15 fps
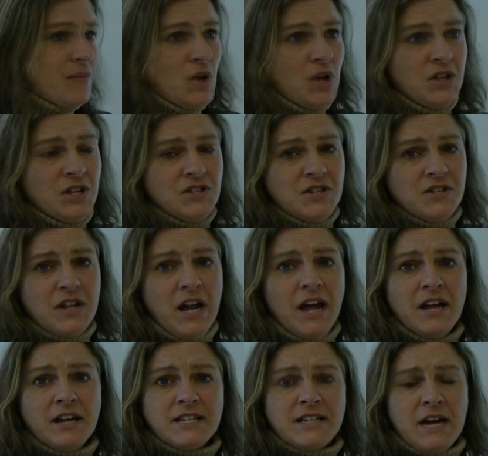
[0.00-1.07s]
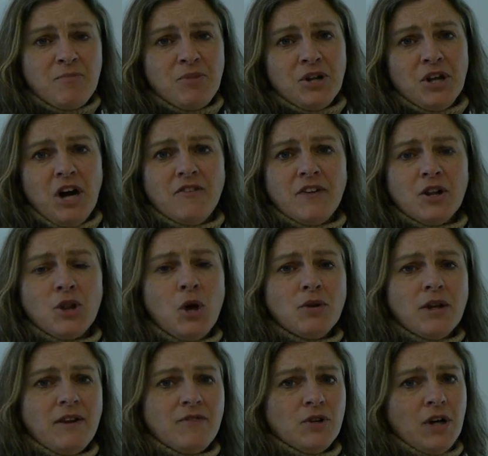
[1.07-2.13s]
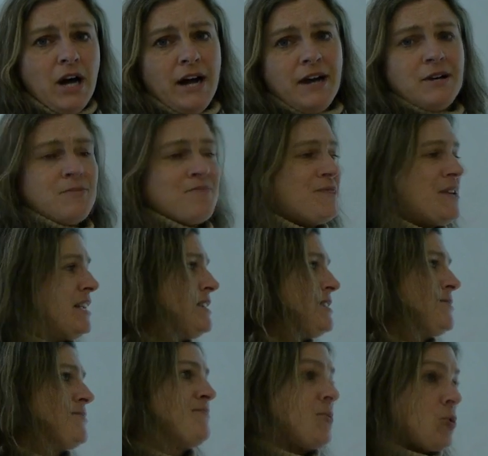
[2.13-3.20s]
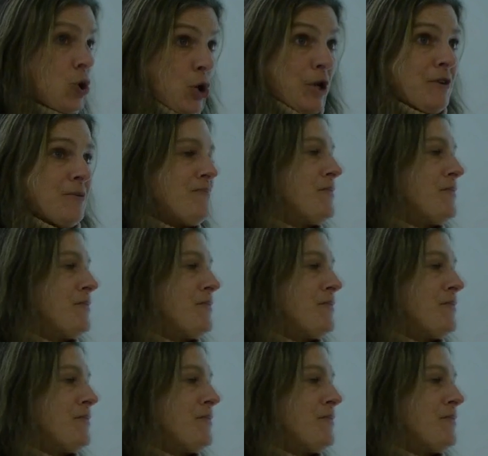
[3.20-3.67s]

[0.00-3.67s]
This is an example of a low-level item that is good.